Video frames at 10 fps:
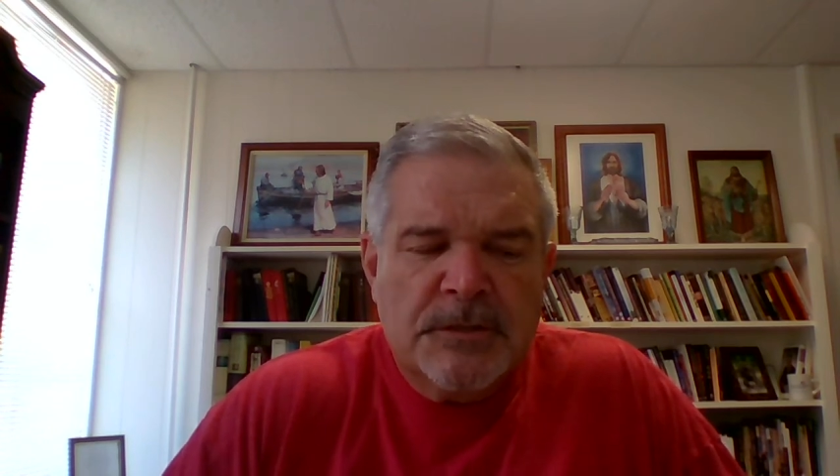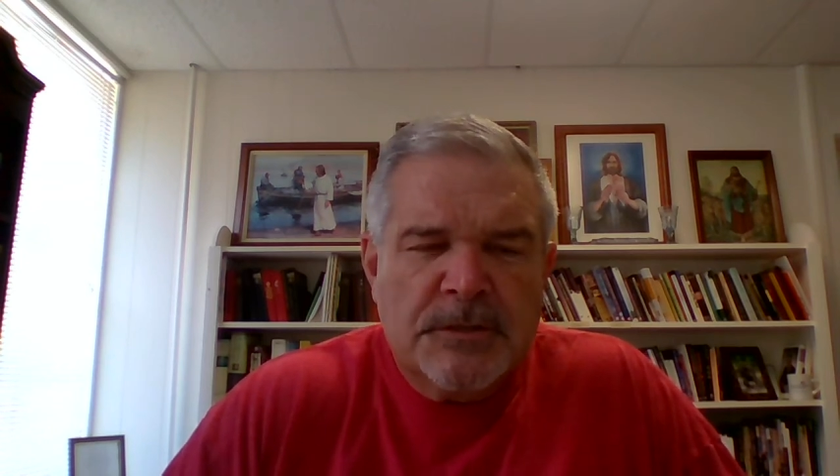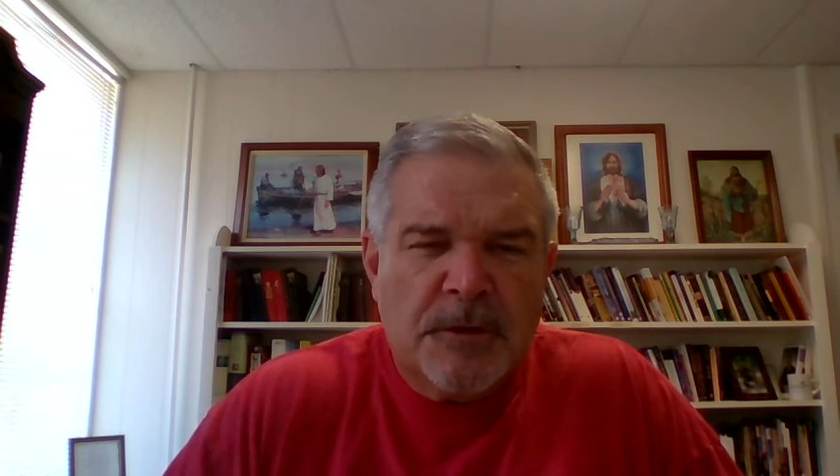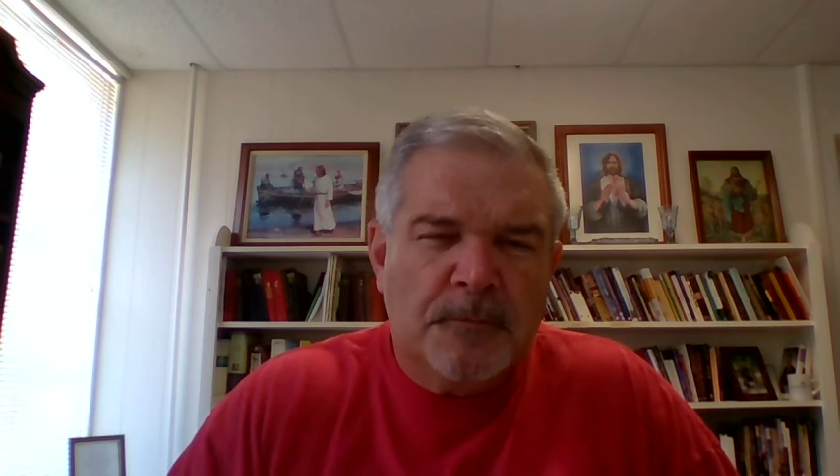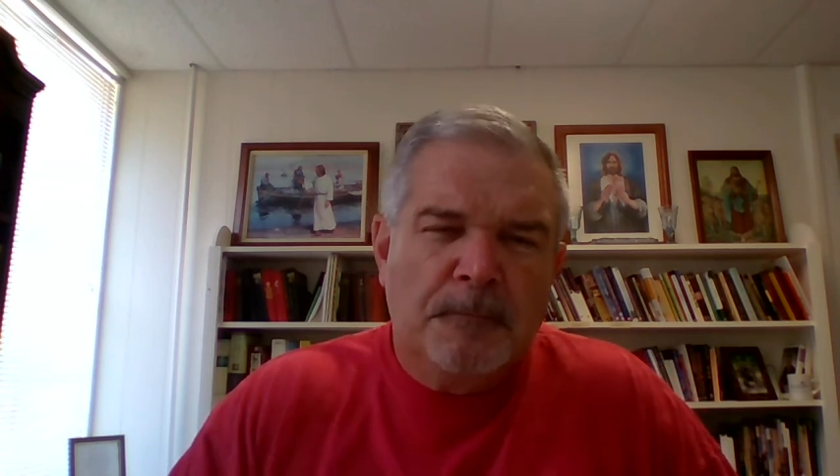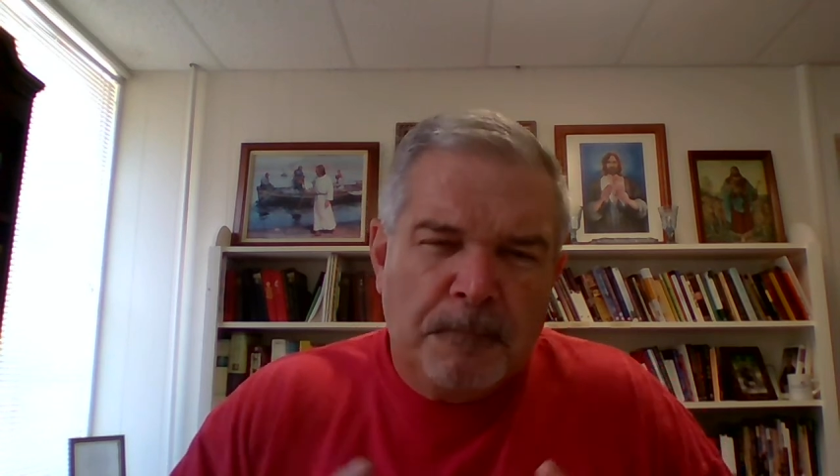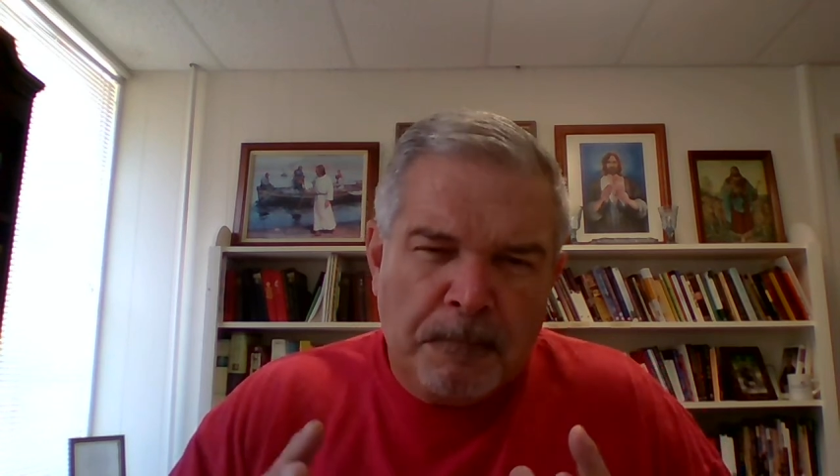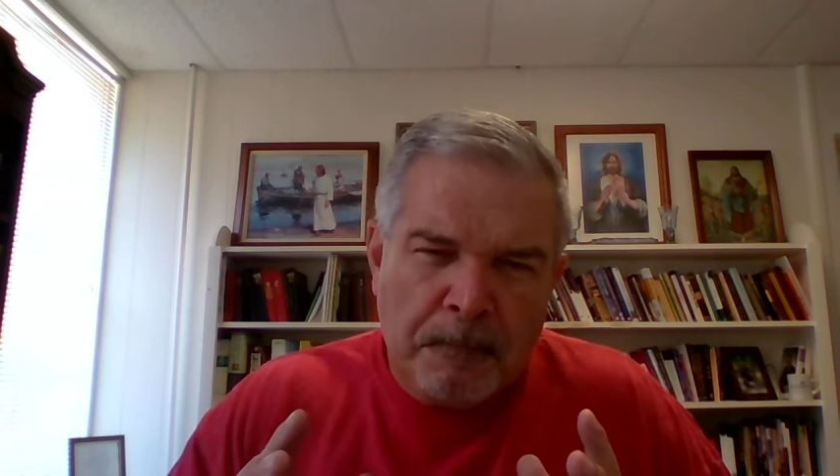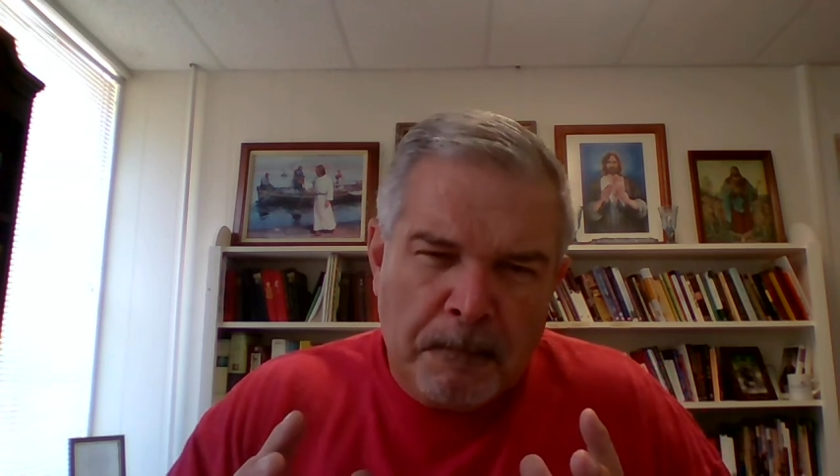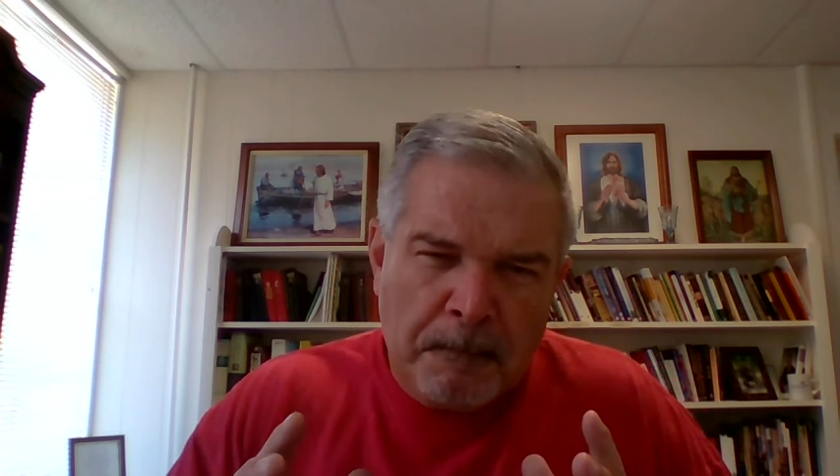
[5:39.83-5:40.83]
So
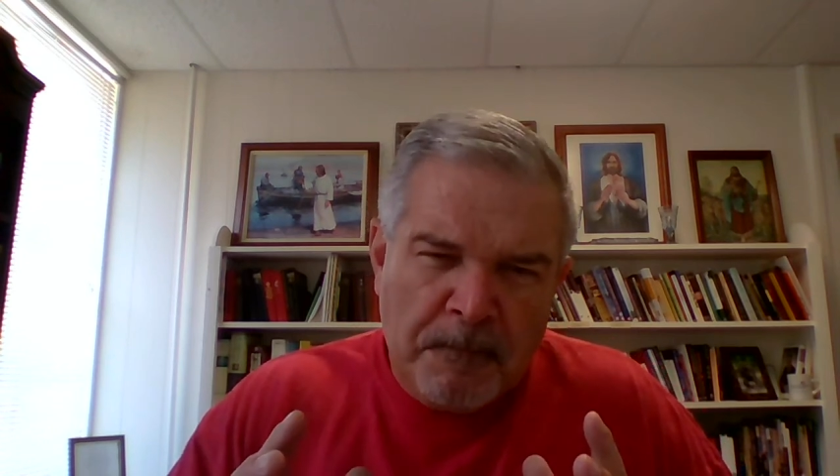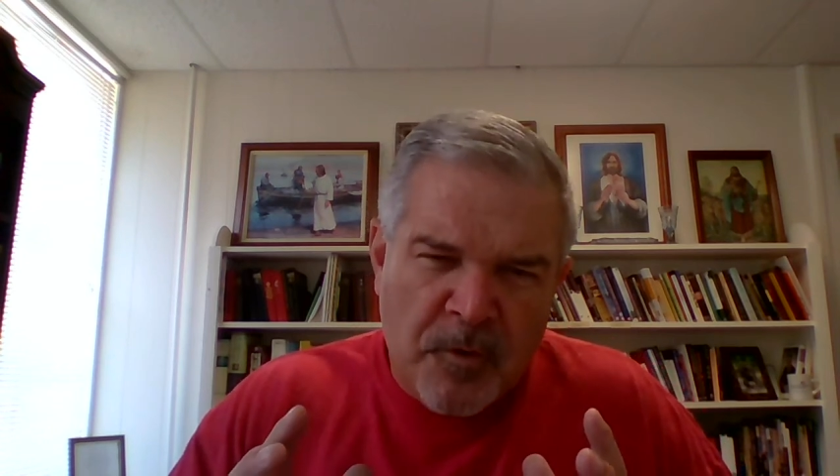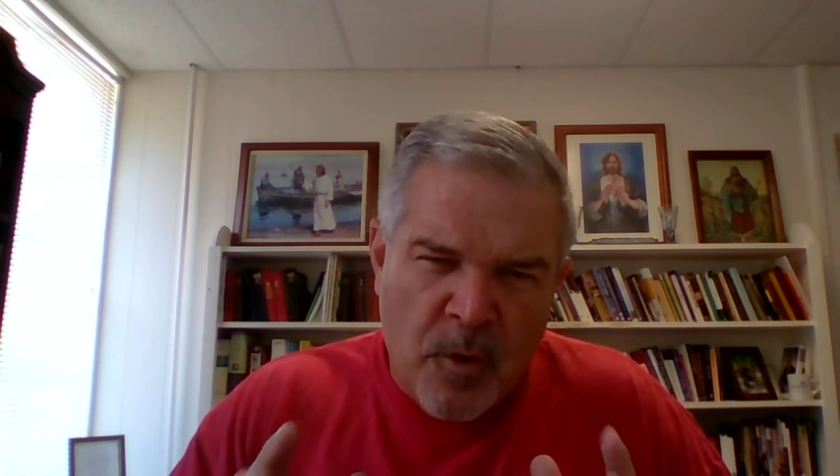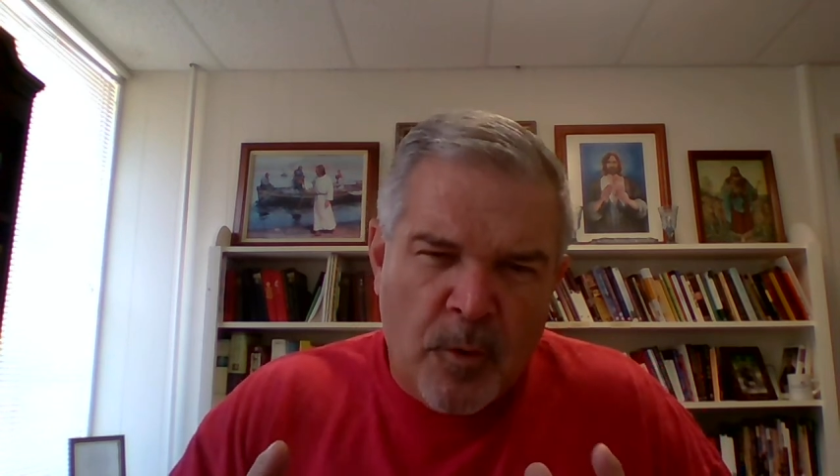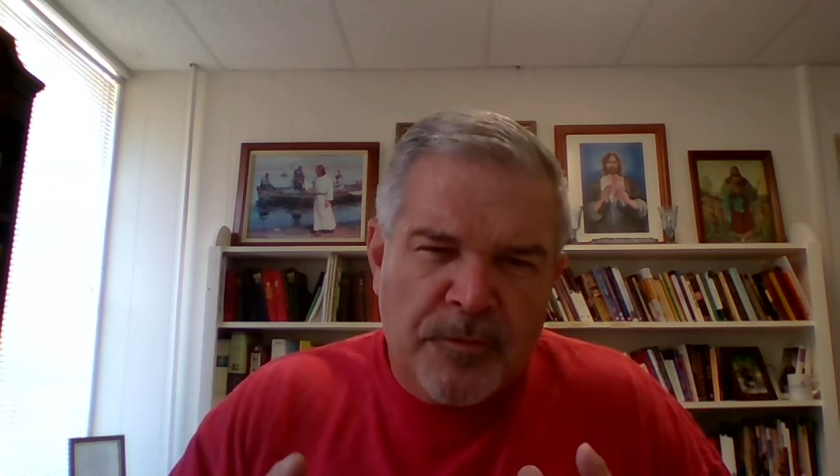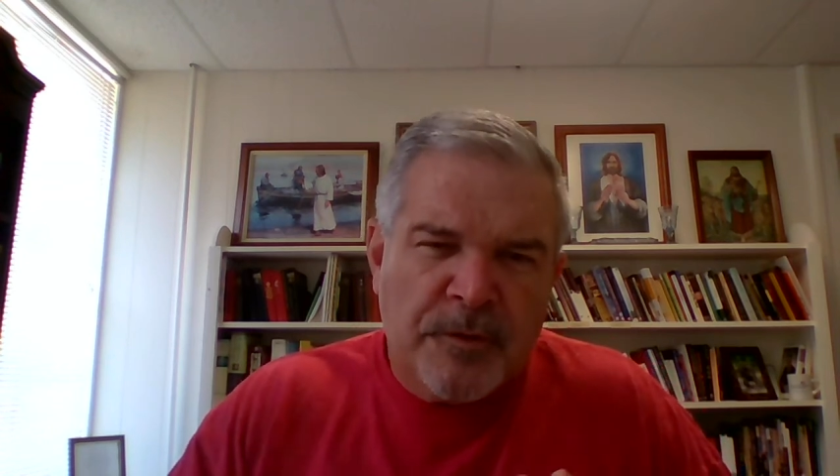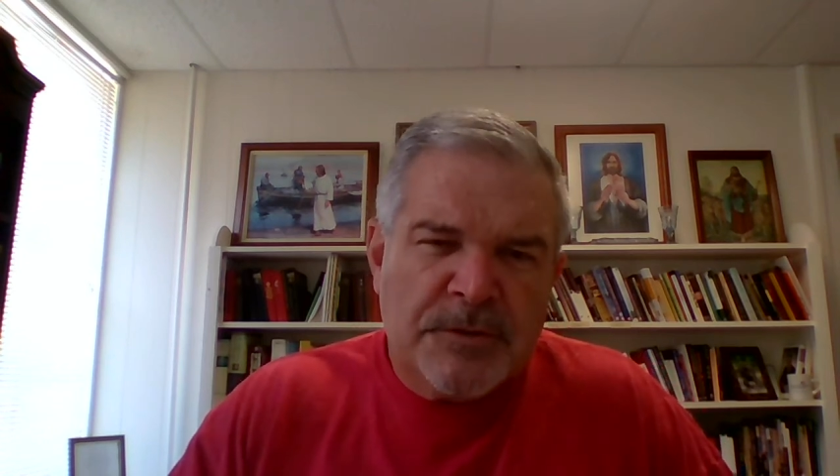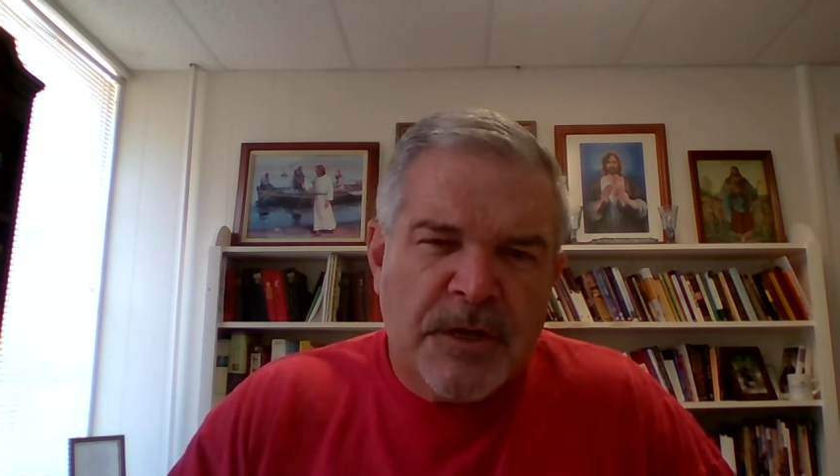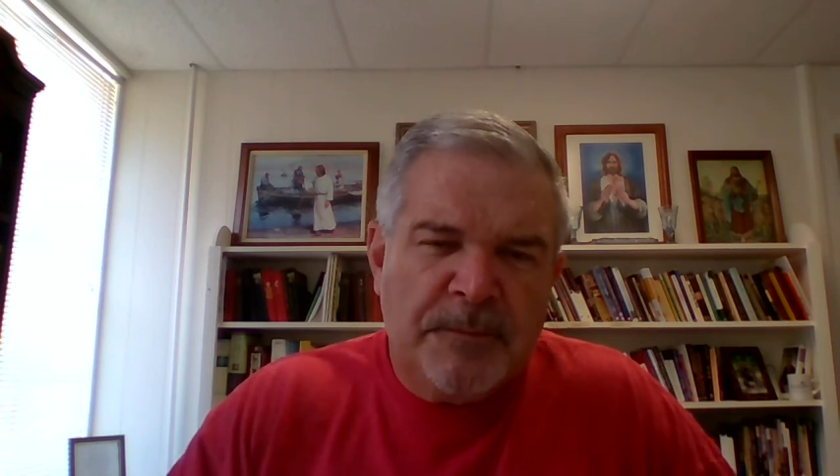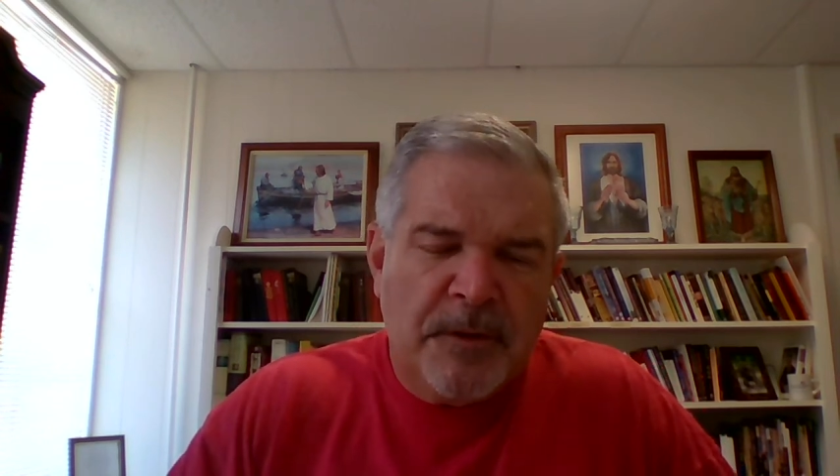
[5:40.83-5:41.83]
if you're going through
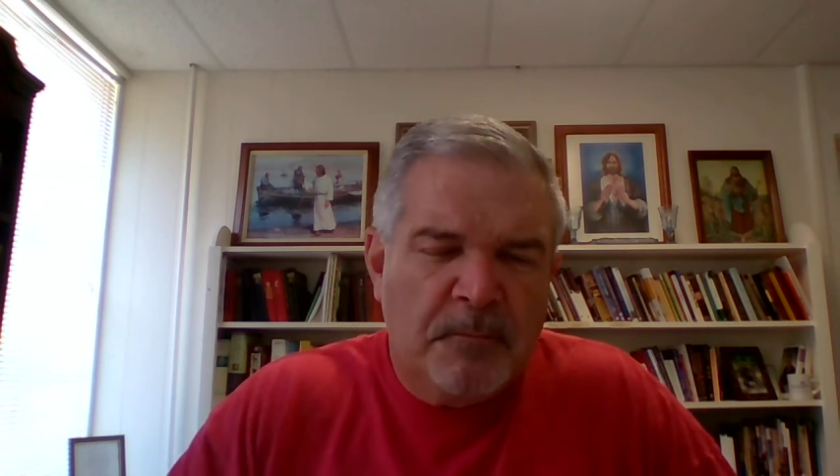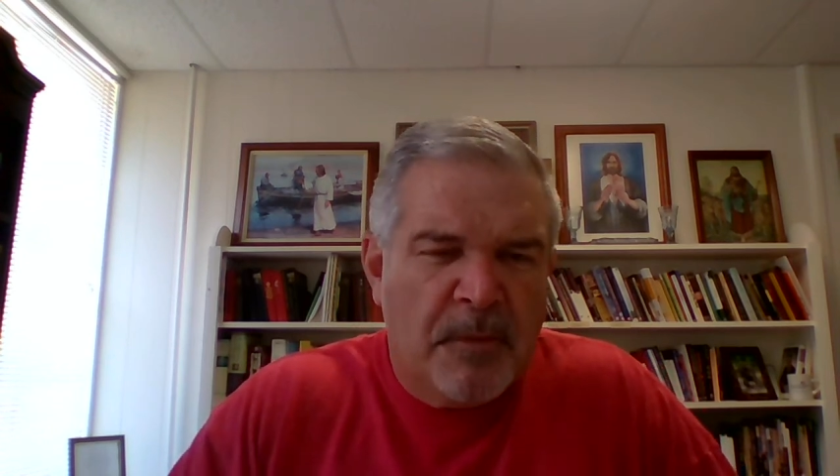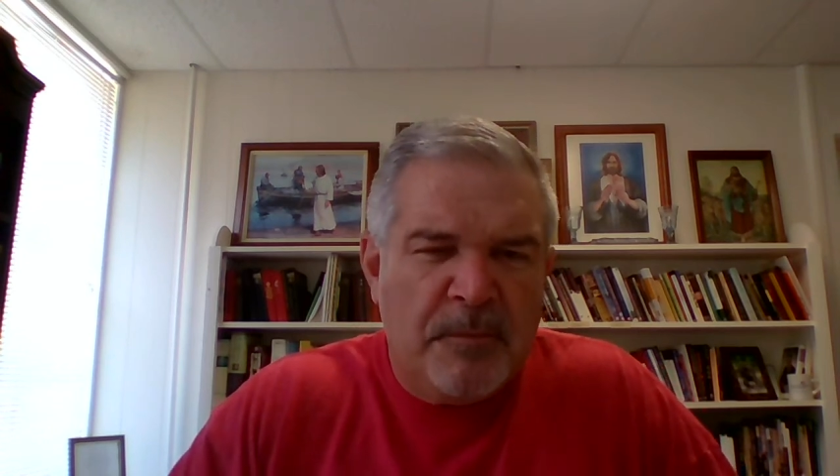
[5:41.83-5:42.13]
something,